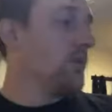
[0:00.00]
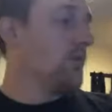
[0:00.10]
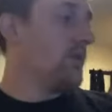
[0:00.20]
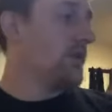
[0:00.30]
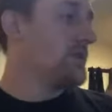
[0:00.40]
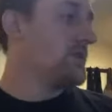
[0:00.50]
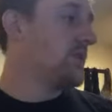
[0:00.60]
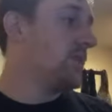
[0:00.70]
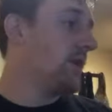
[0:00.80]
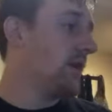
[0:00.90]

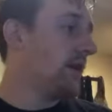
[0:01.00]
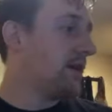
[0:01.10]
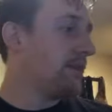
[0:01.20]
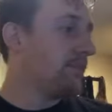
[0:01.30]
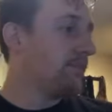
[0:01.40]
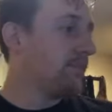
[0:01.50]
Molinism. Um,